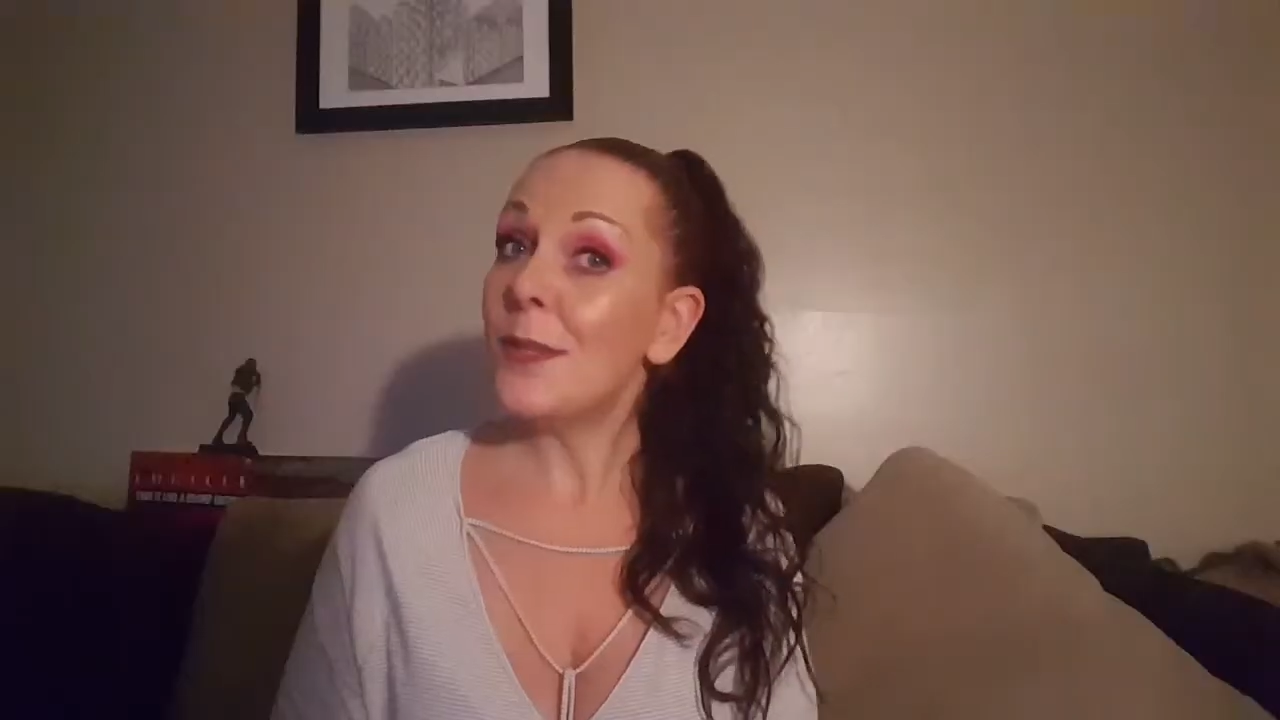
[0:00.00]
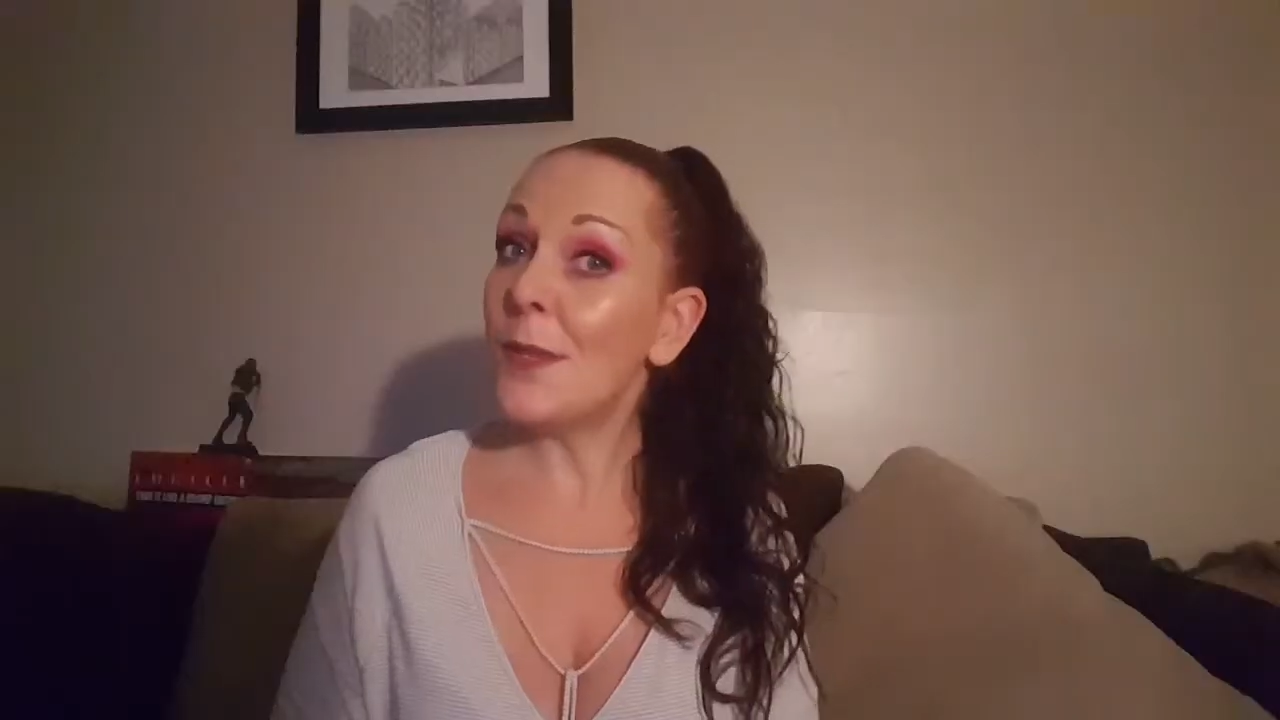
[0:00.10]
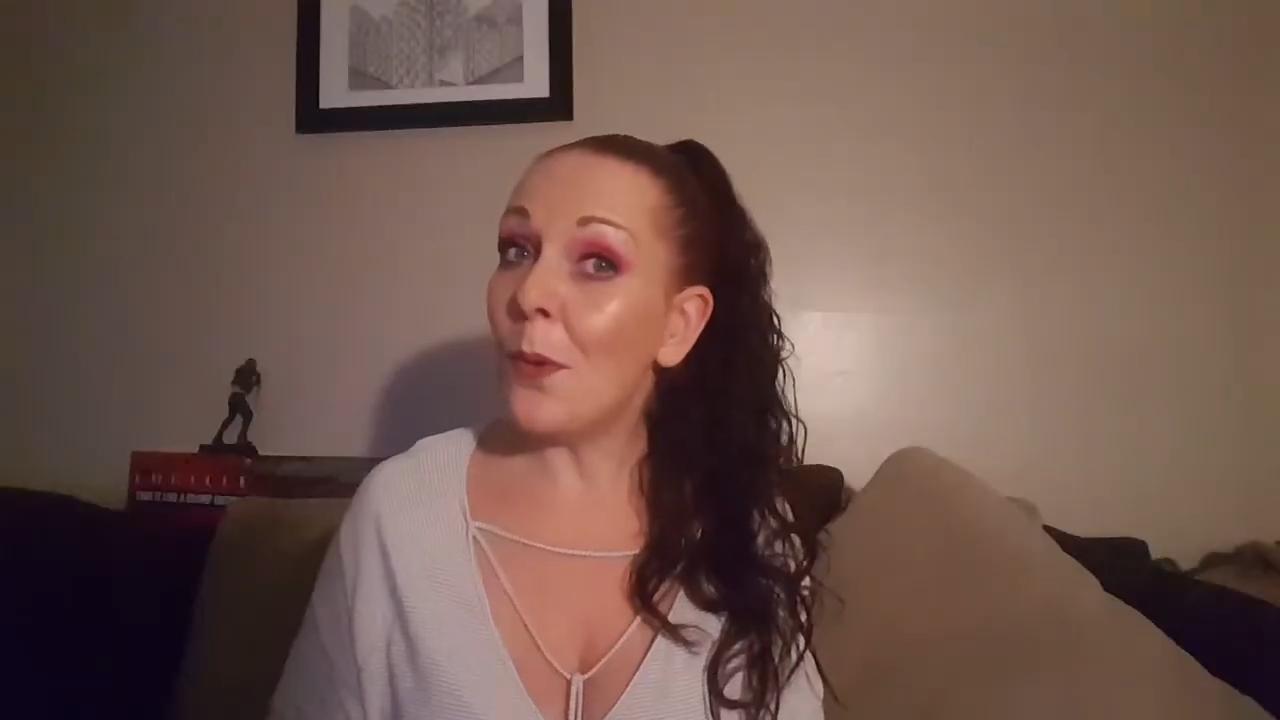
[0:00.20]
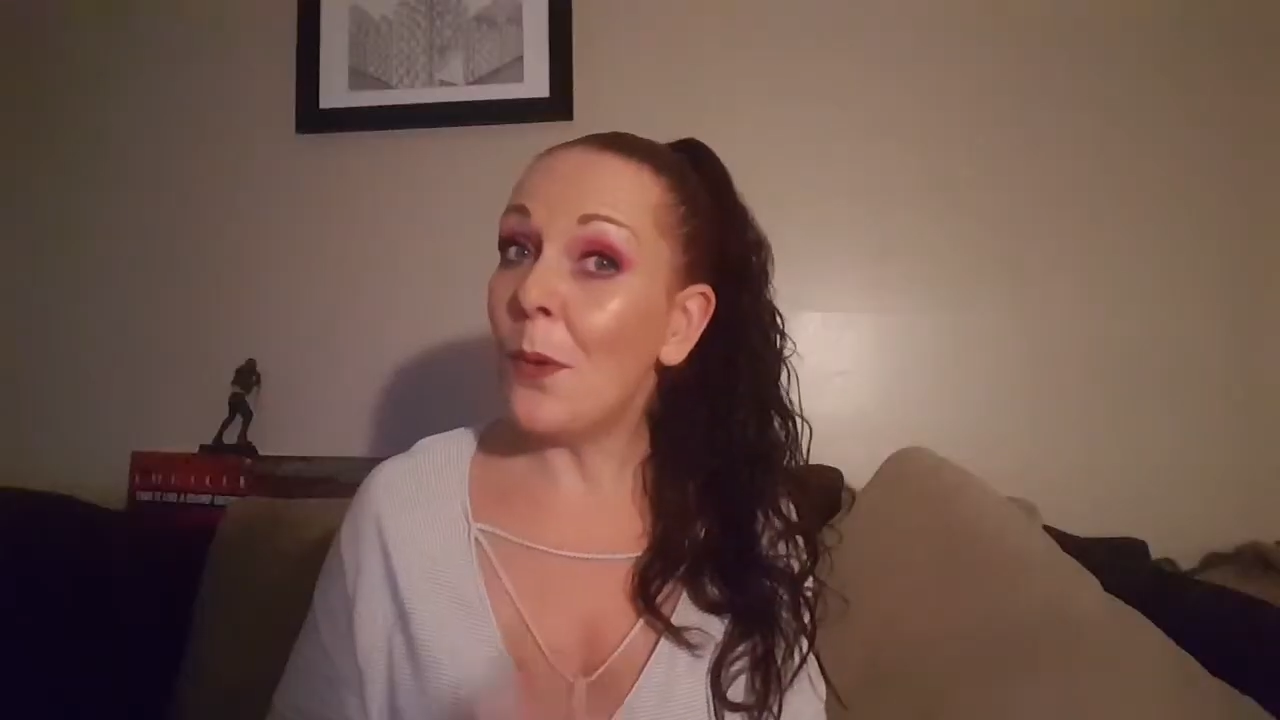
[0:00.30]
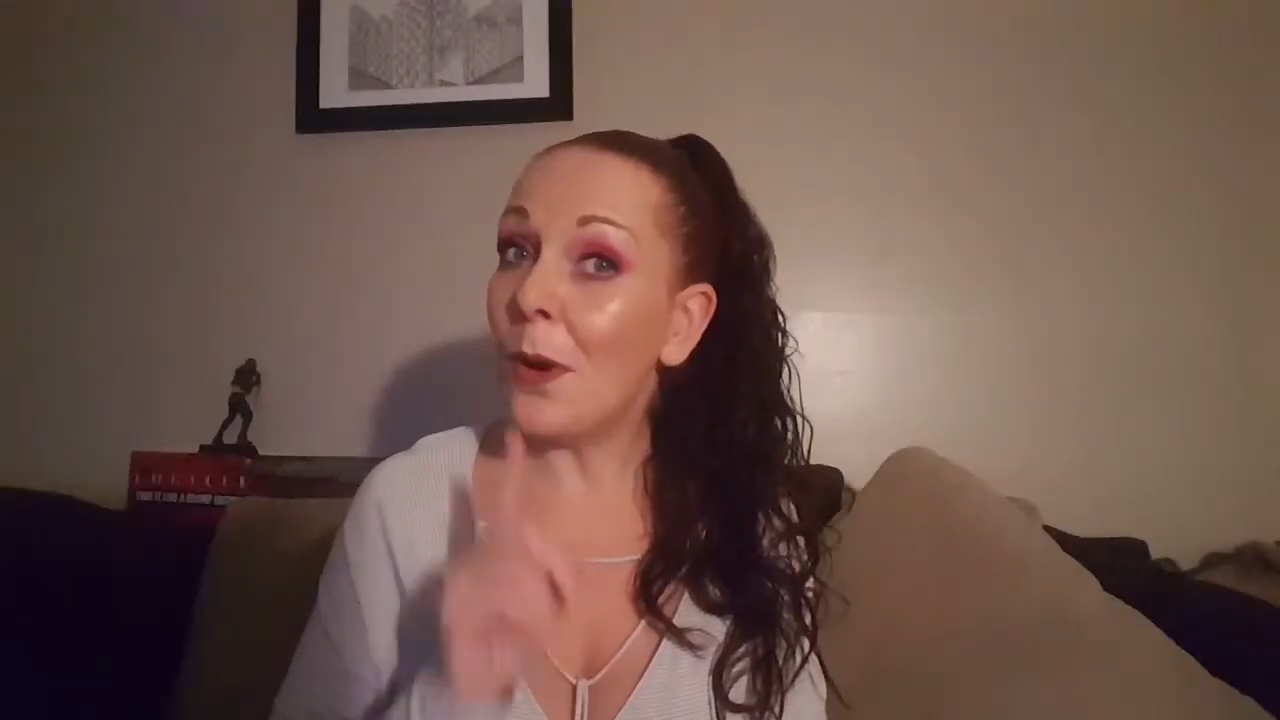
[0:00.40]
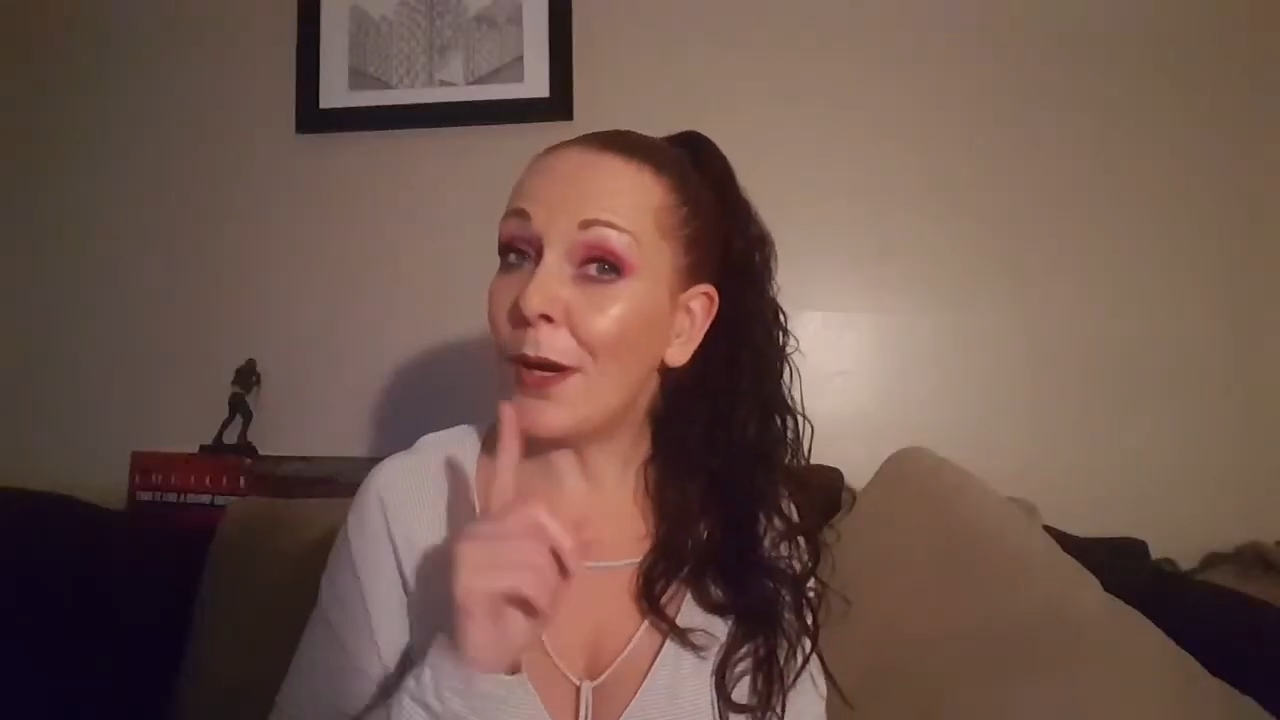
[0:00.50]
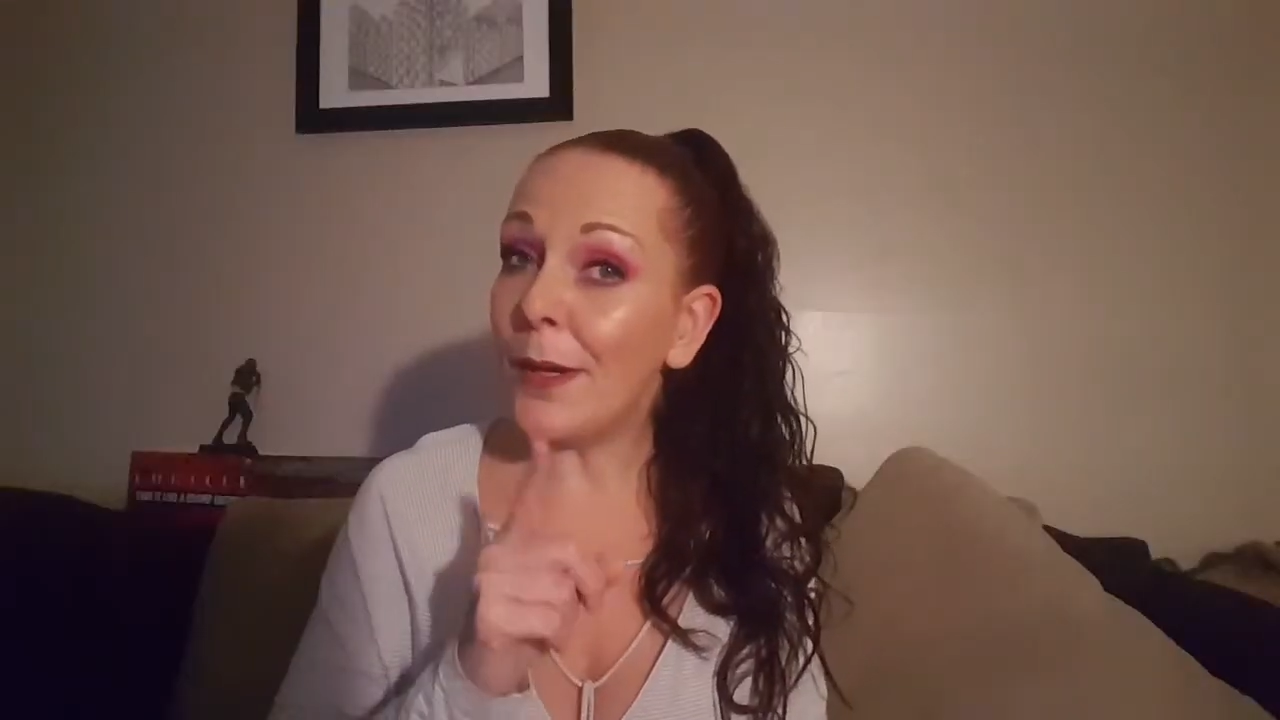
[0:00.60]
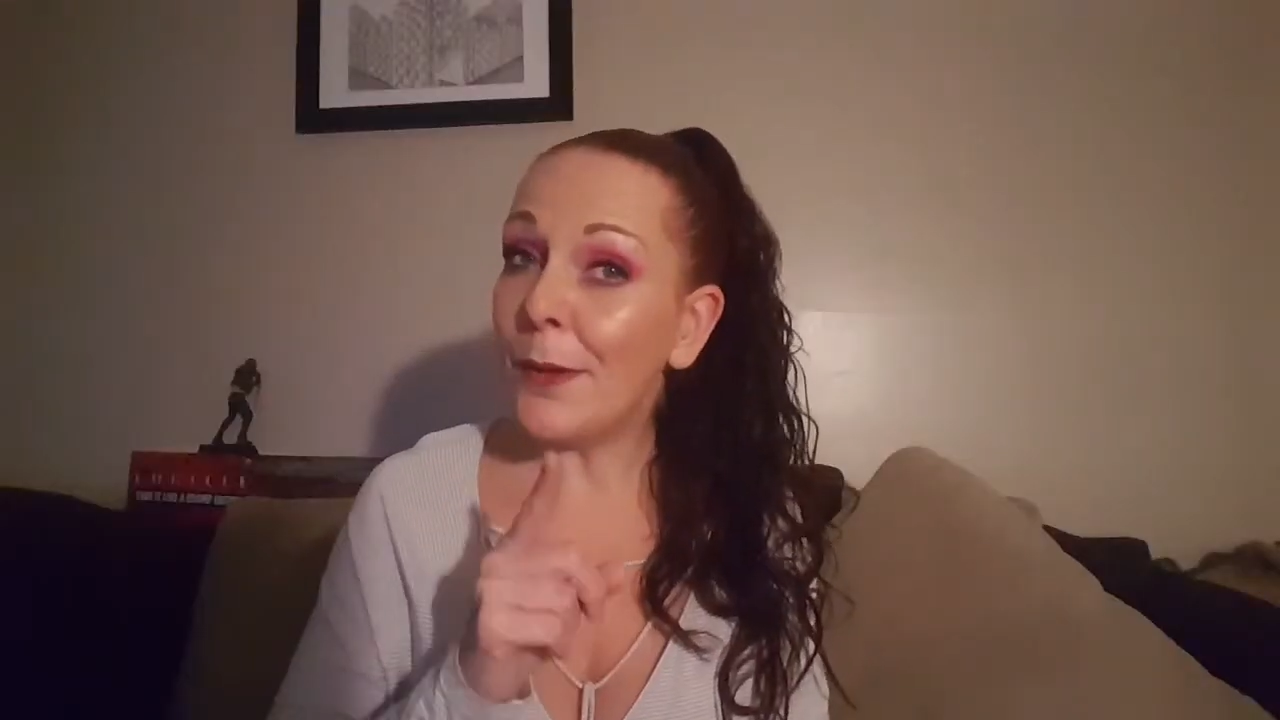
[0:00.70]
So who are